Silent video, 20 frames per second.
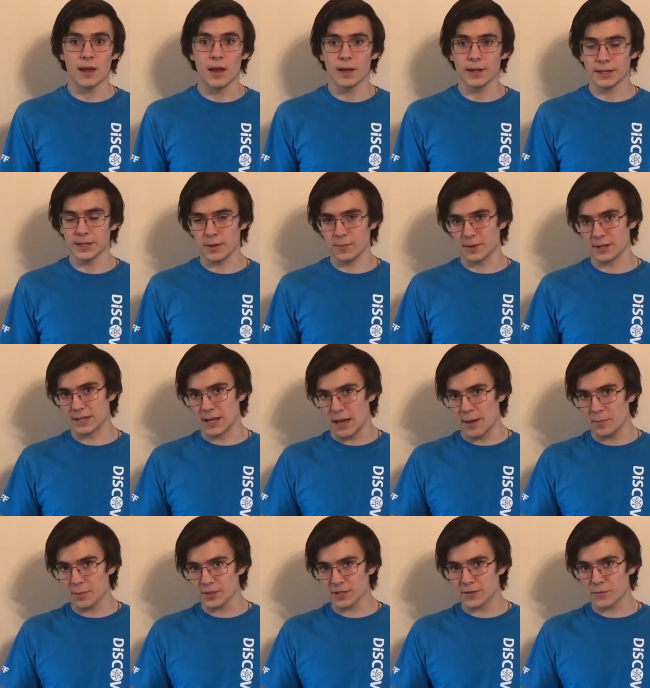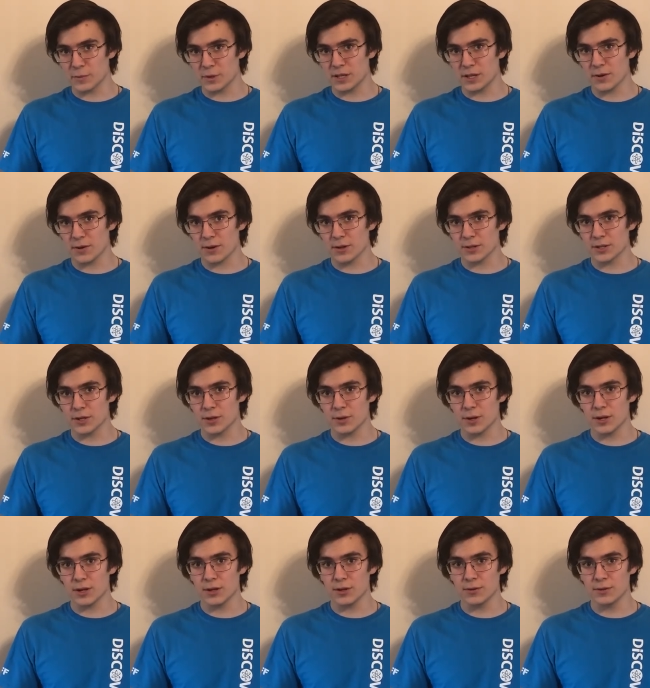Some examples of materials you
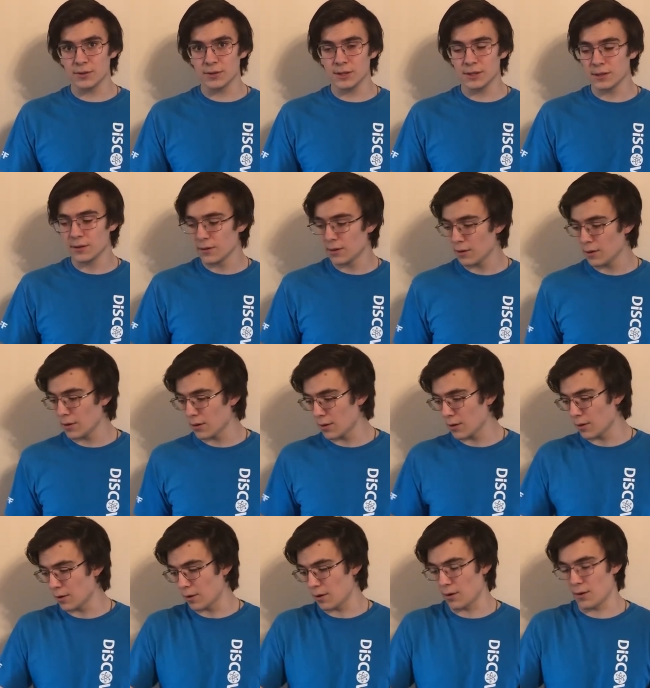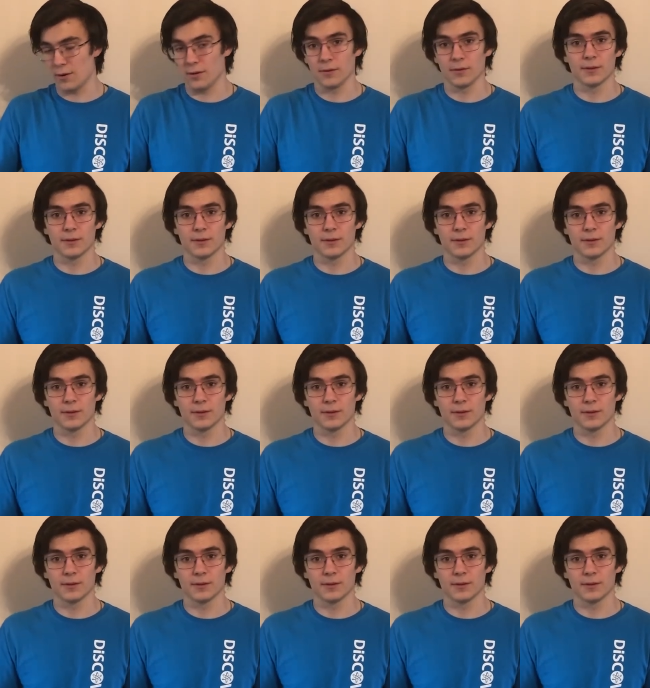can use are